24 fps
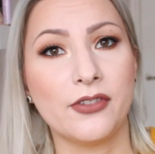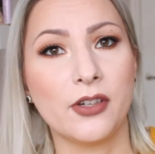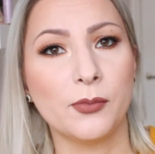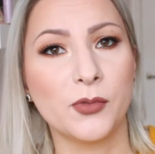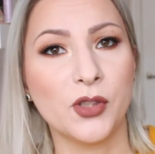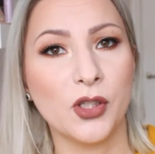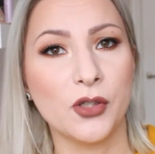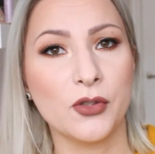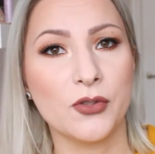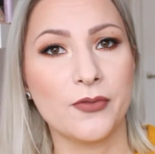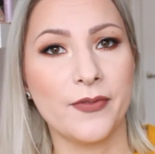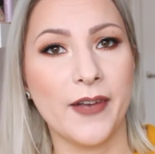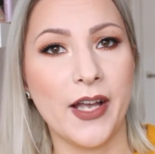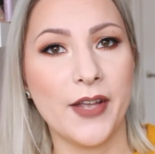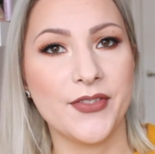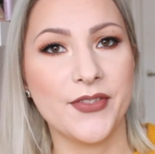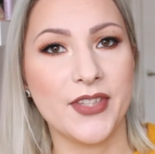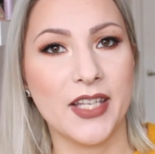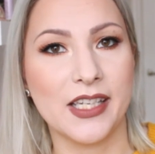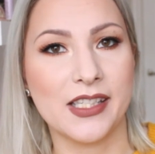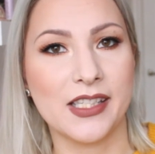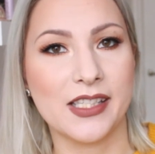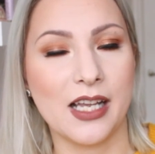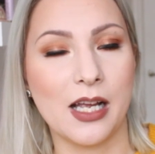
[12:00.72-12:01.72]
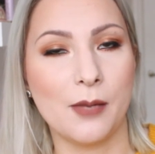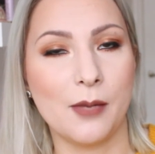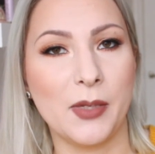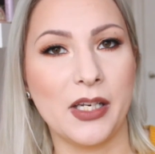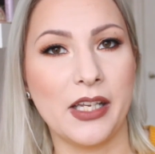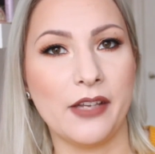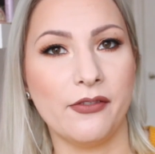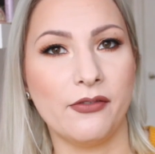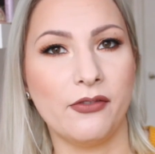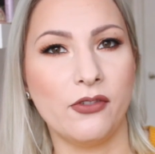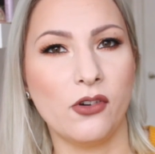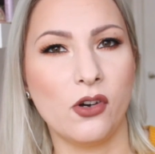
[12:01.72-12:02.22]
from those 5 shades, I
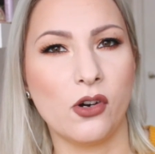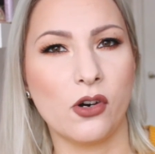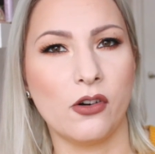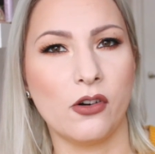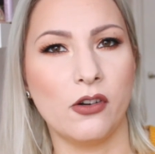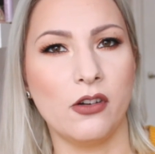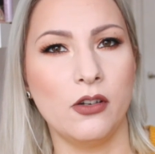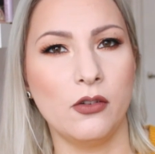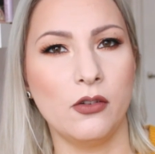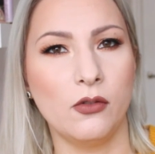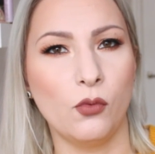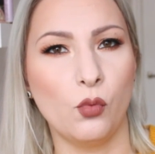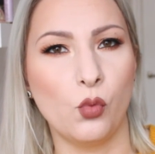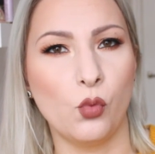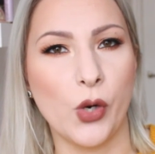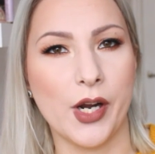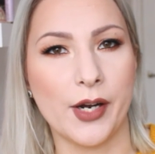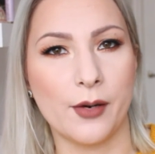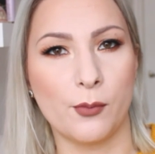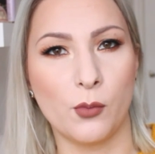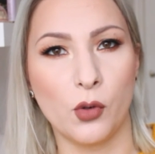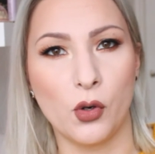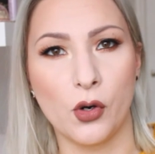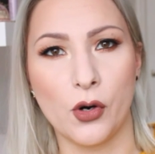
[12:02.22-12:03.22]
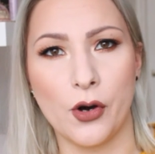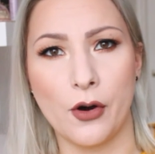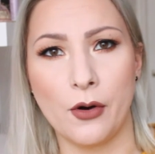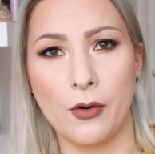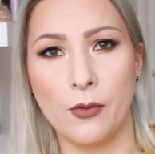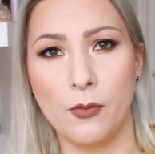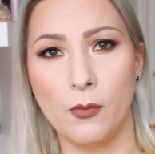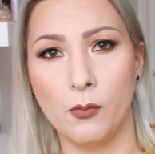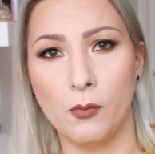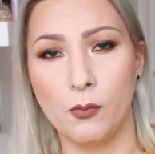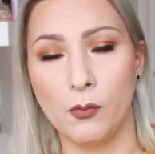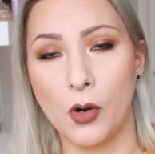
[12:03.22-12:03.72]
believe 4 were more
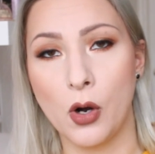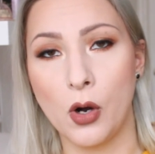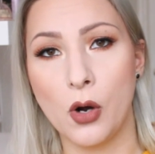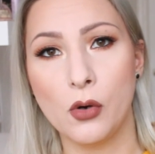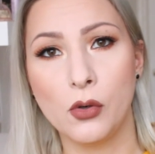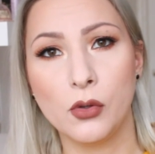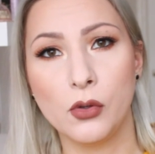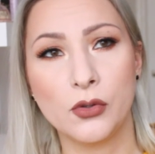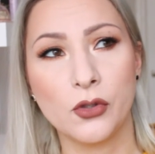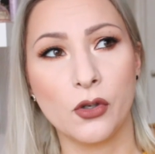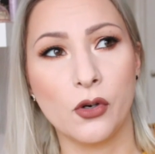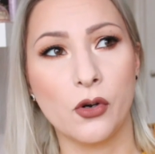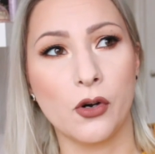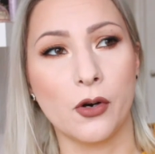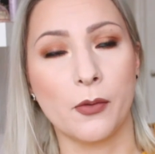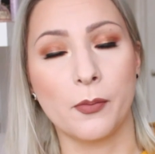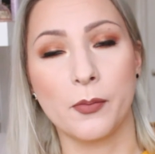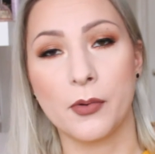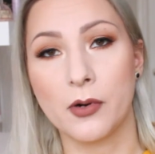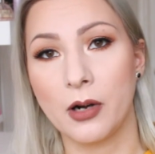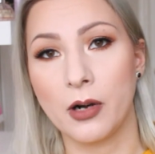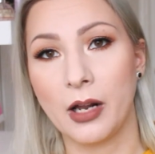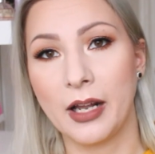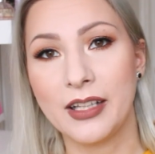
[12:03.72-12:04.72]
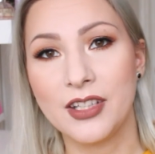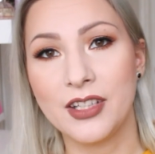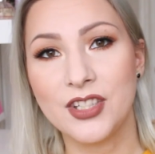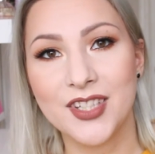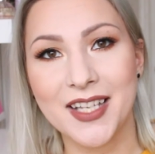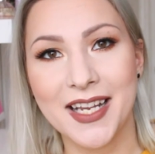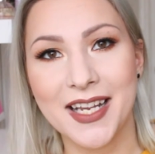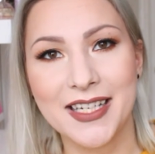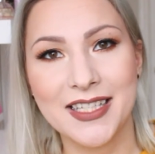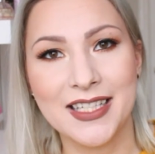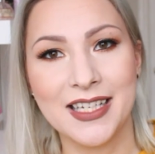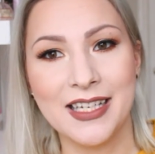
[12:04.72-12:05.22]
bold or bright
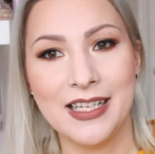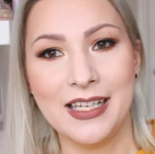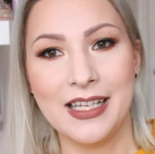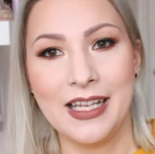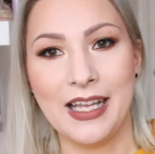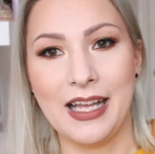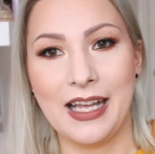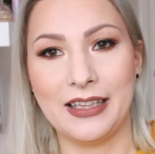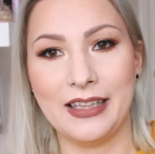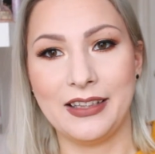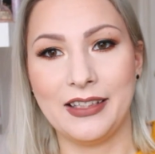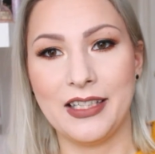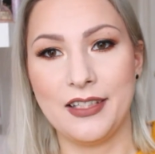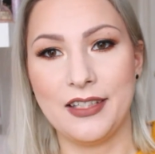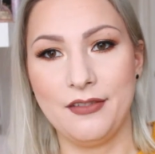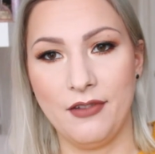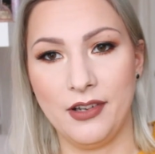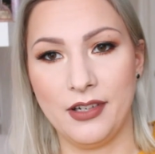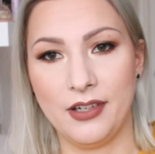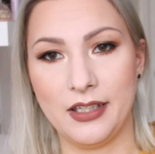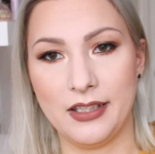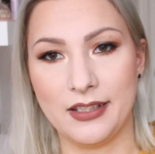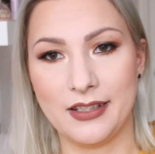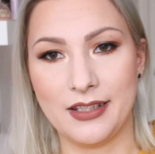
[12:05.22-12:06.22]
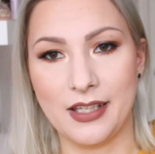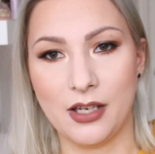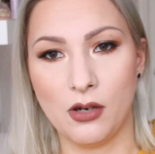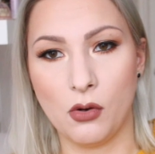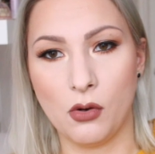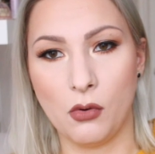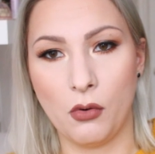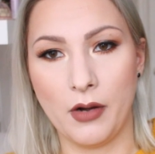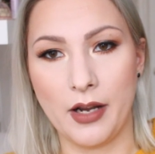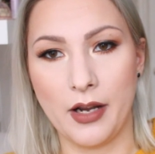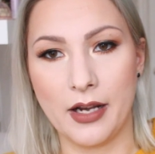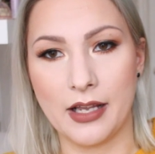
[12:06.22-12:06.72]
shade, and this one is the
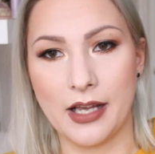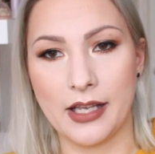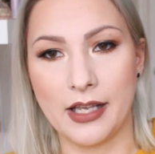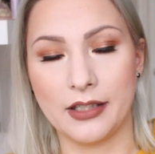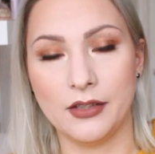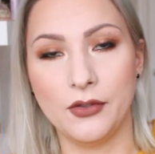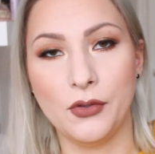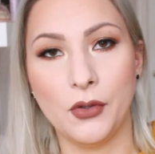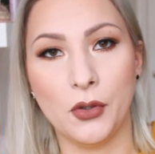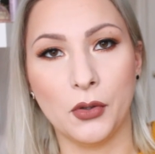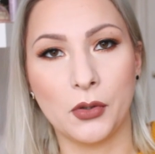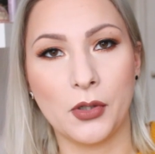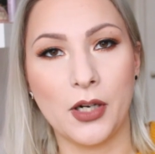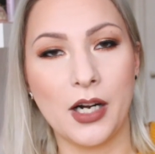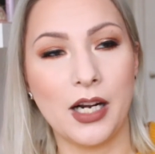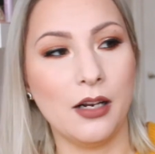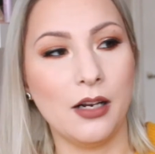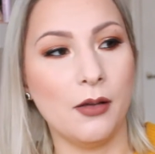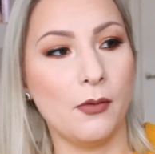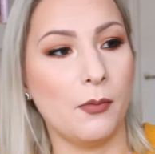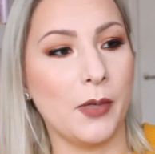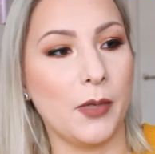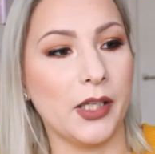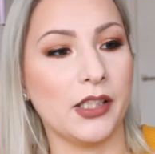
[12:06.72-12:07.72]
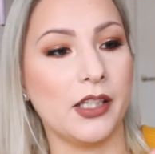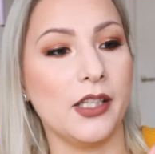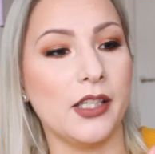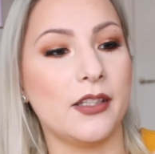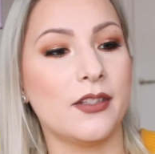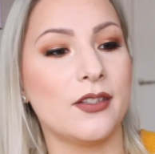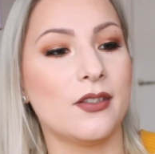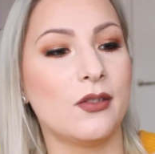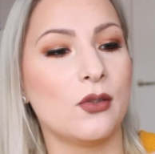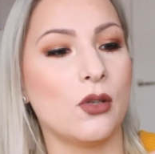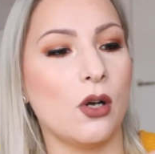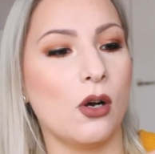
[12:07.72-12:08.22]
only like neutral, but
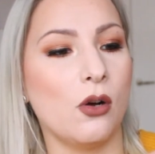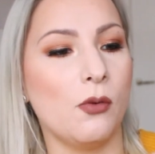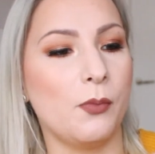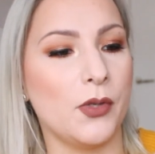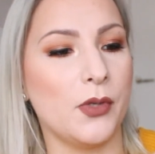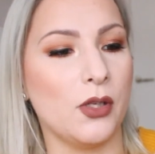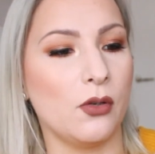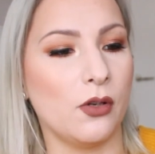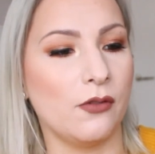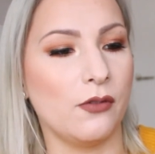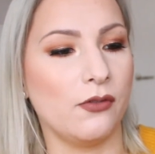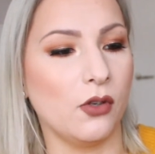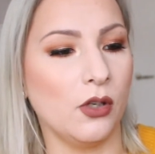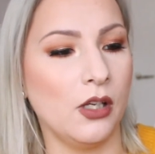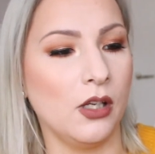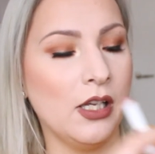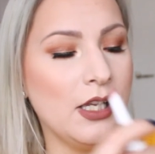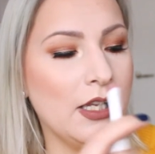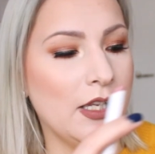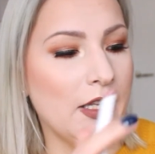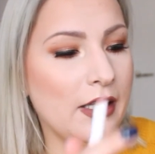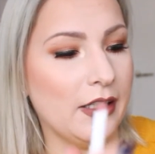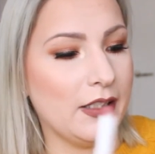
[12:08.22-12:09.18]
it's so beautiful.